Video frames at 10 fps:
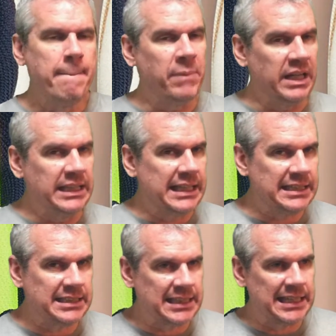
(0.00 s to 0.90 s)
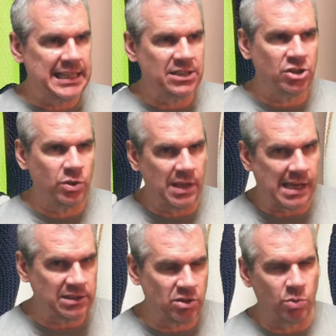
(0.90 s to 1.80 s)
But in the case of today's shoe,
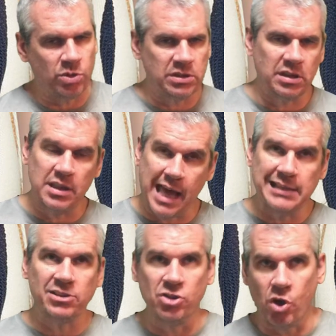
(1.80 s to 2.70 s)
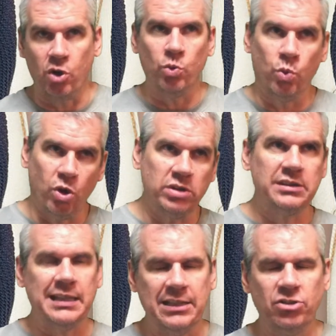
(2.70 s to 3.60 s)
that's not
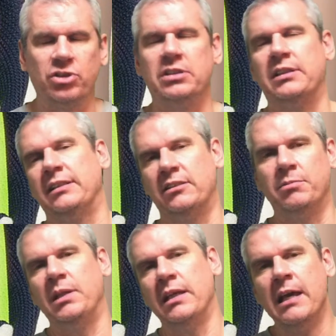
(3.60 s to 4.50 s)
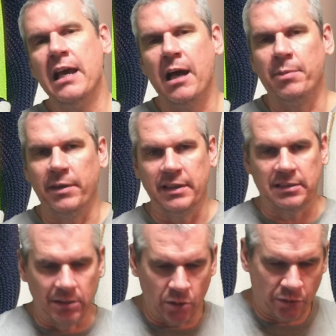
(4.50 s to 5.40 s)
what's interesting to me about
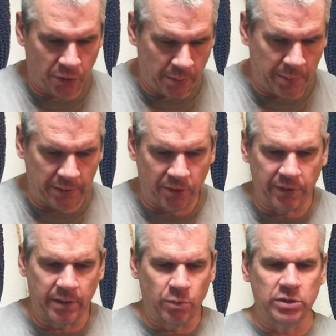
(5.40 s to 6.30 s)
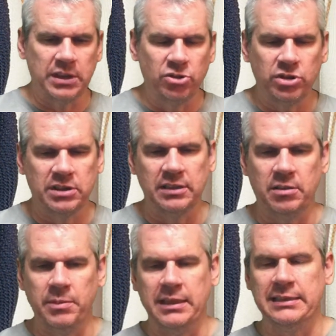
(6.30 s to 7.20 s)
this look from above on them. What's interesting
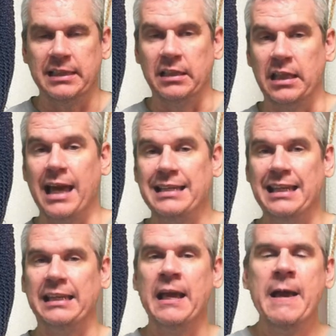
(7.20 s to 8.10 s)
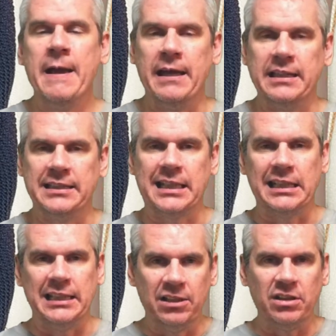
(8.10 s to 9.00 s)
to me is the lining is
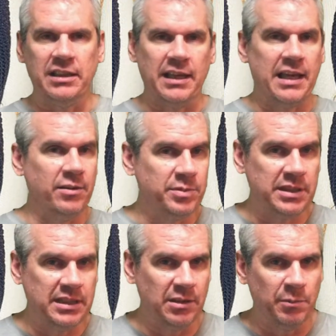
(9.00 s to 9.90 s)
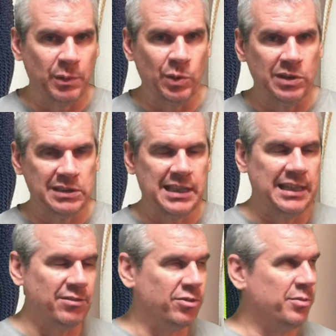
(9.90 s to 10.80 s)
clearly an obsidian blue that's
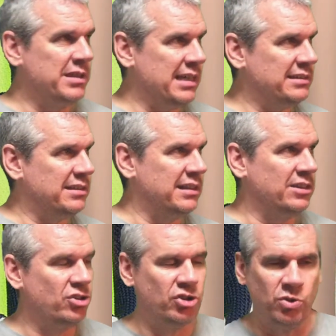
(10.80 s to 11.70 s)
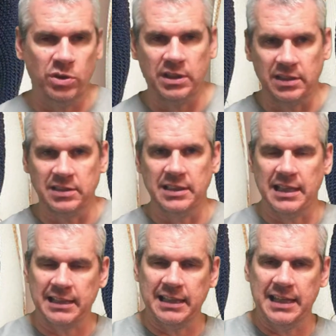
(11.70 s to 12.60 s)
taken from yesterday's shoe. You can see
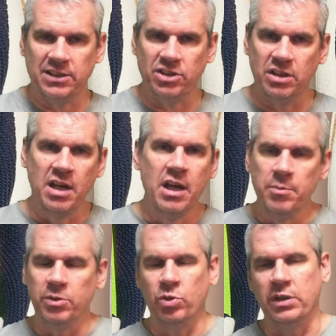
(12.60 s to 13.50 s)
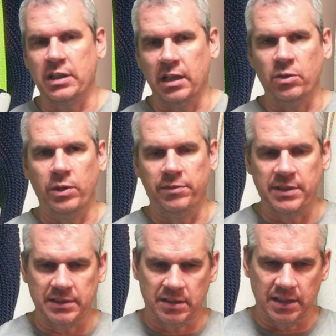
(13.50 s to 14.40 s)
that connection between the colorway of
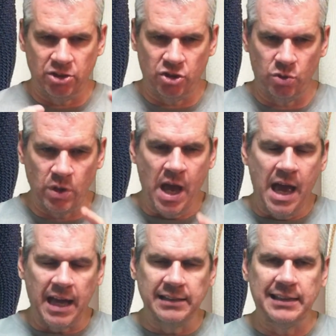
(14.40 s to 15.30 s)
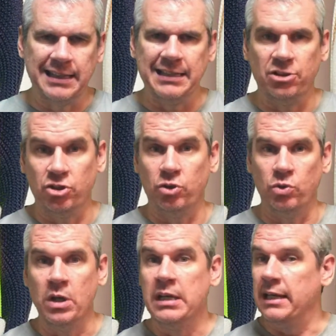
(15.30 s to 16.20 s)
yesterday's shoe and today's
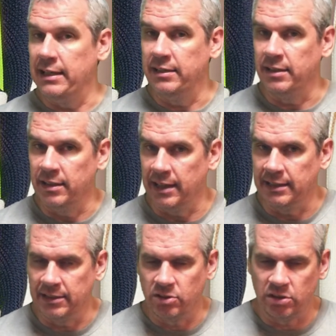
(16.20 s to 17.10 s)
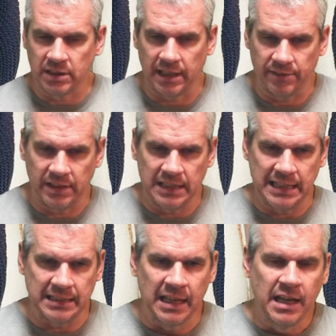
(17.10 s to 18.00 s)
shoe in the lining, so it's kind of a
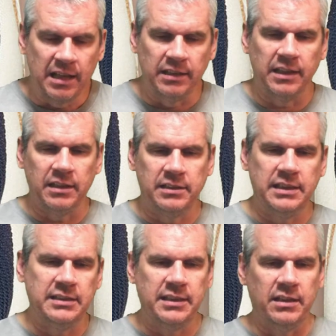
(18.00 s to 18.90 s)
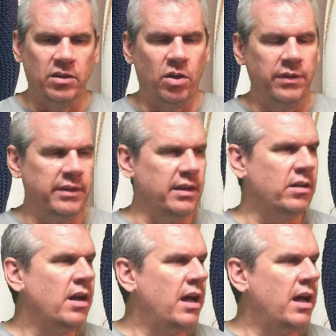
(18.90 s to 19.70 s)
neat little detail on there.